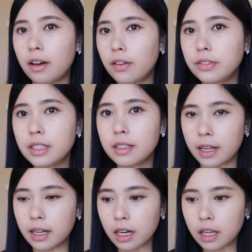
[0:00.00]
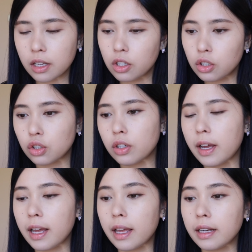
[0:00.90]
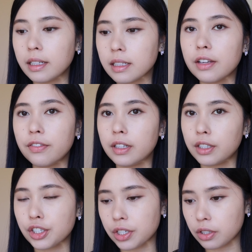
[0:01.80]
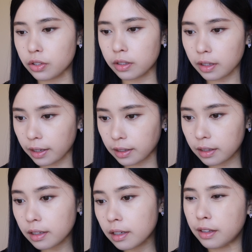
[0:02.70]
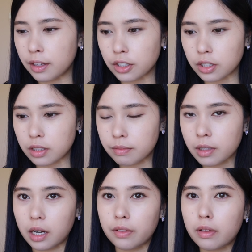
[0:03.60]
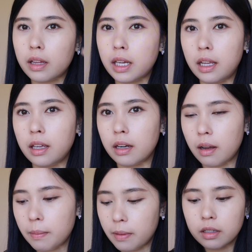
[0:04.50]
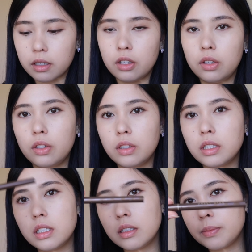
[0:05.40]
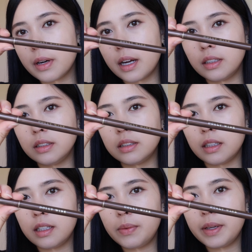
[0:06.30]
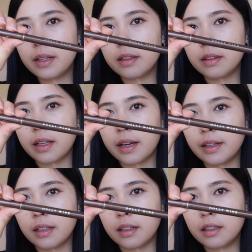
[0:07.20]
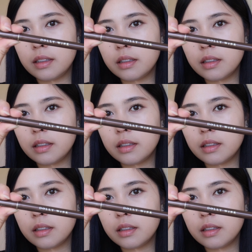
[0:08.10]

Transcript: after that, to add definition to the liner and then just kind of cleaning it up, I'm gonna use this brown Dolly Wink liner,